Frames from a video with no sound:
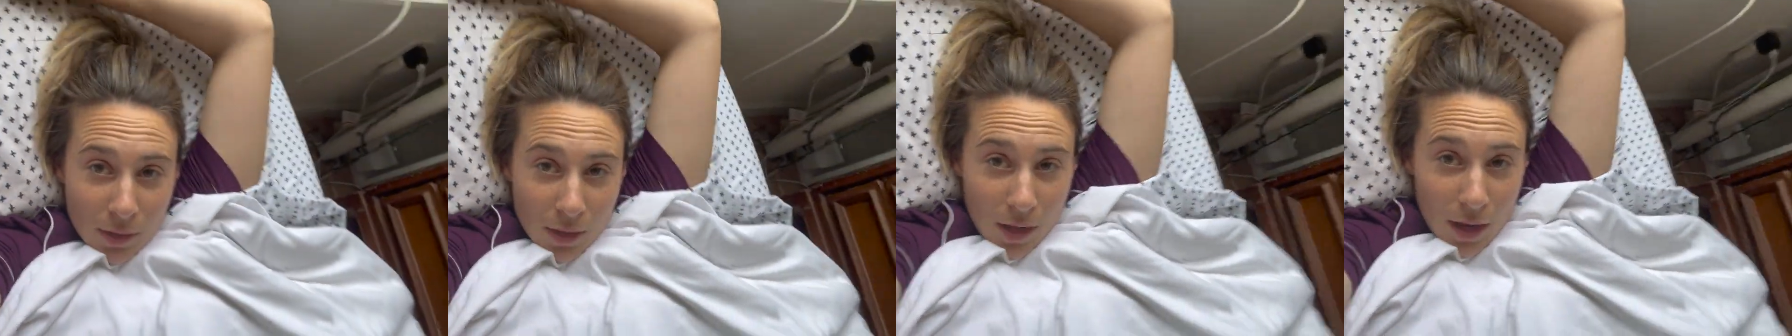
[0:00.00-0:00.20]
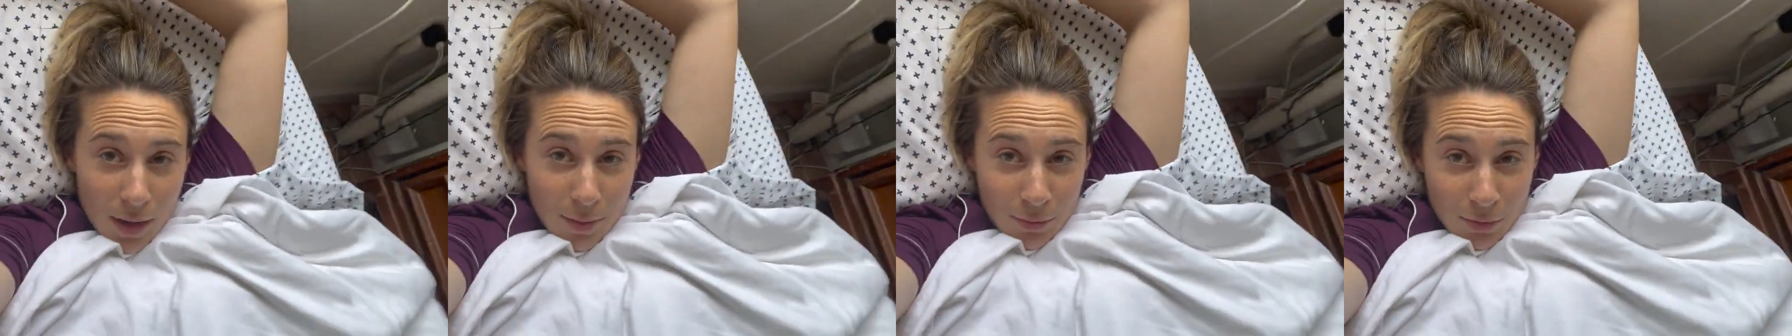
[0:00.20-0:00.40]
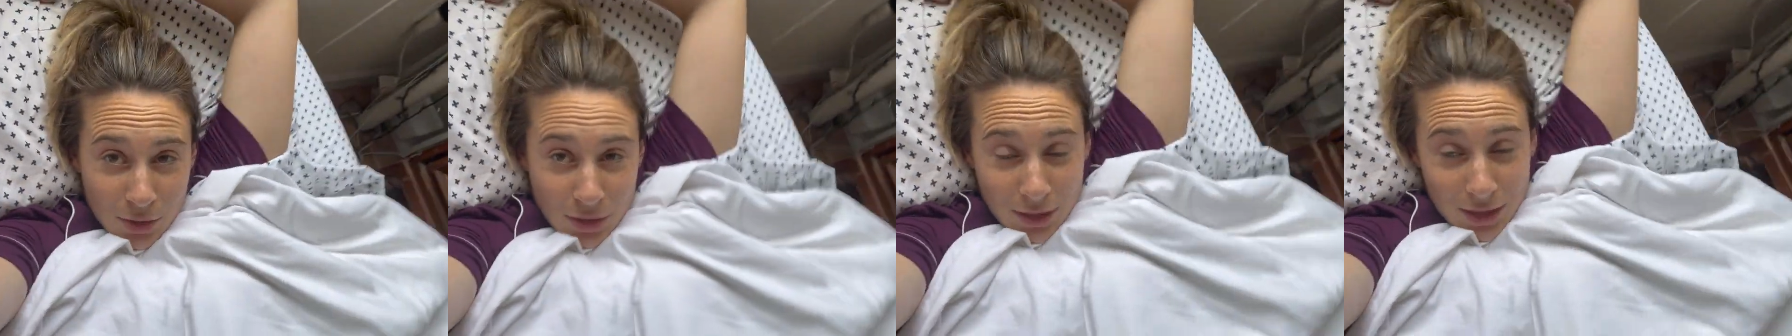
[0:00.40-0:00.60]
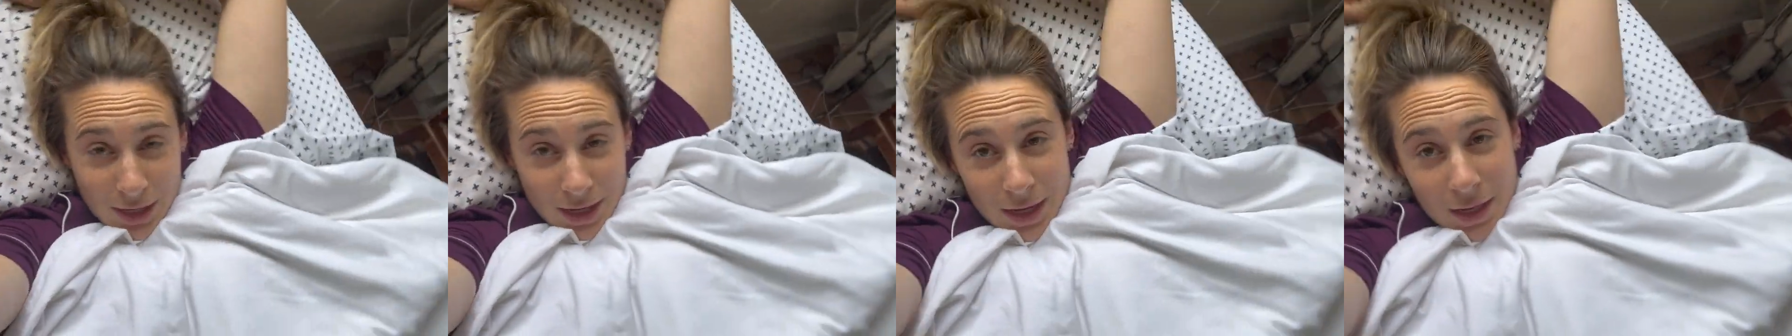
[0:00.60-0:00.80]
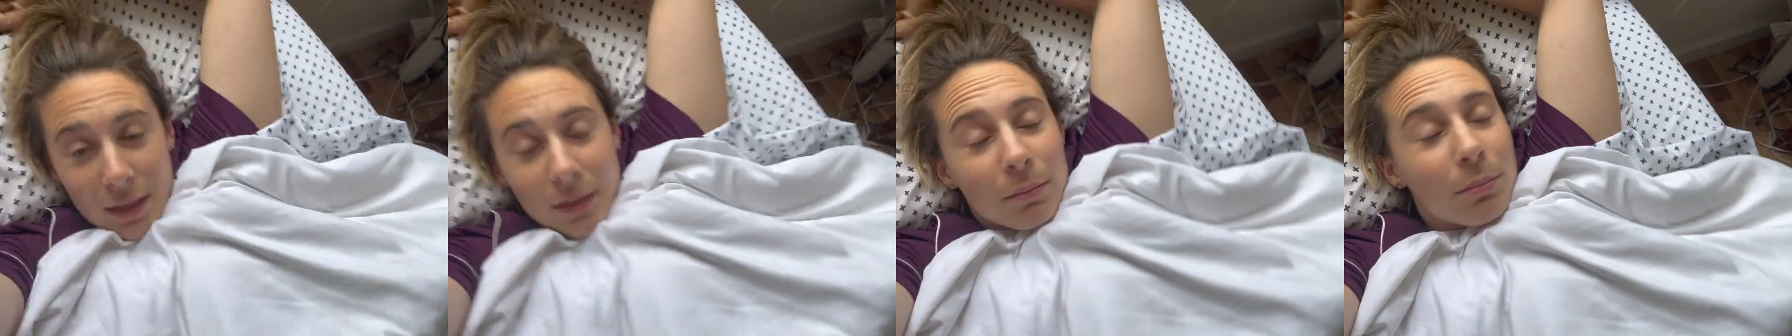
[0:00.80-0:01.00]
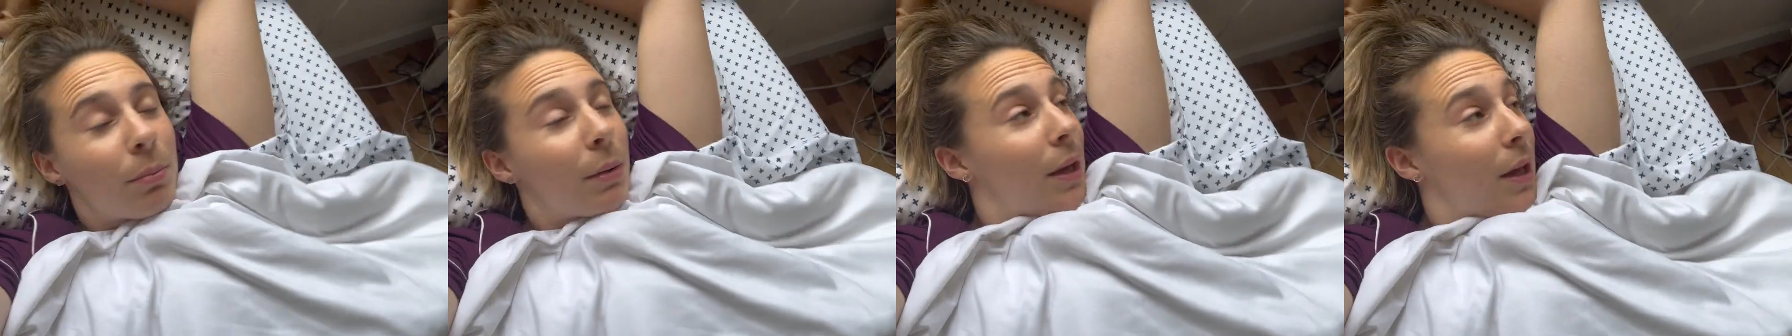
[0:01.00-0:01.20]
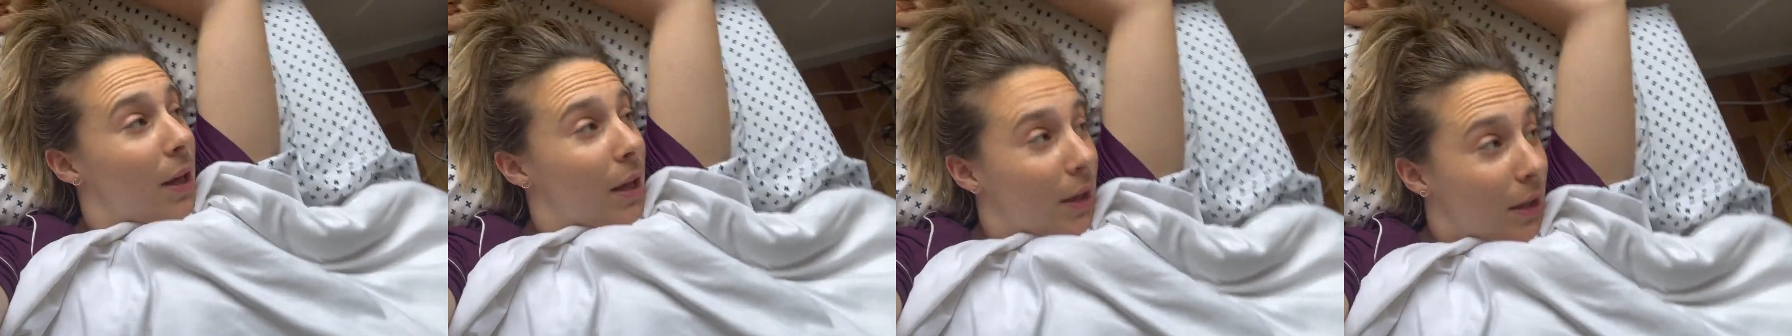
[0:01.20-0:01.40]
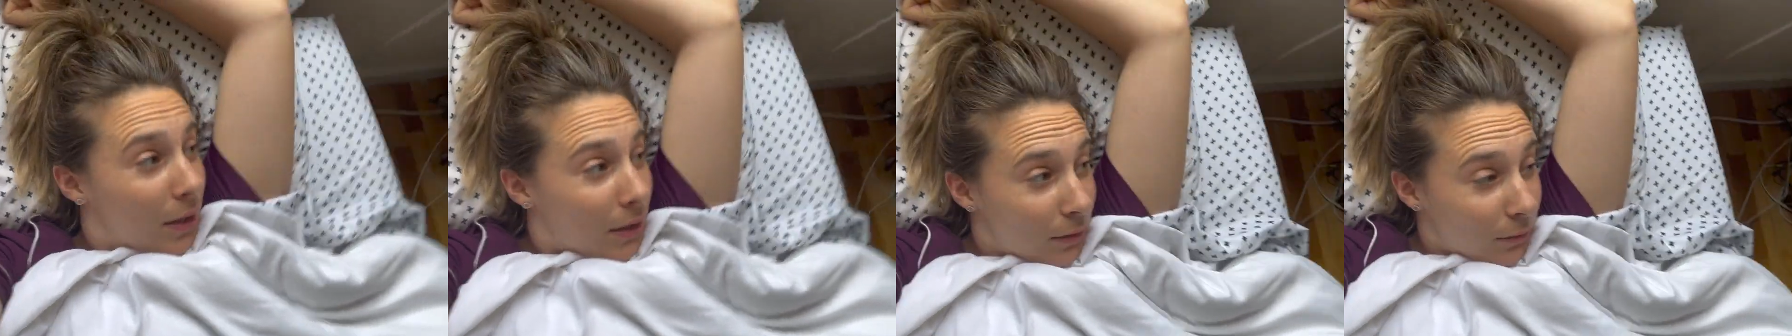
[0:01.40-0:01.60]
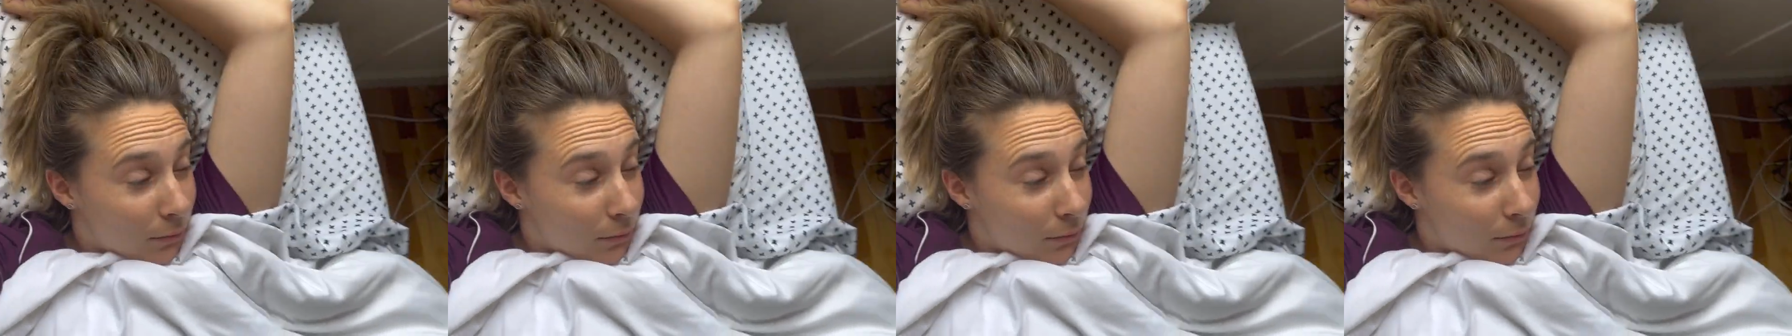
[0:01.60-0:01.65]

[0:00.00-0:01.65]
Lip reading: I'm just laying in bed.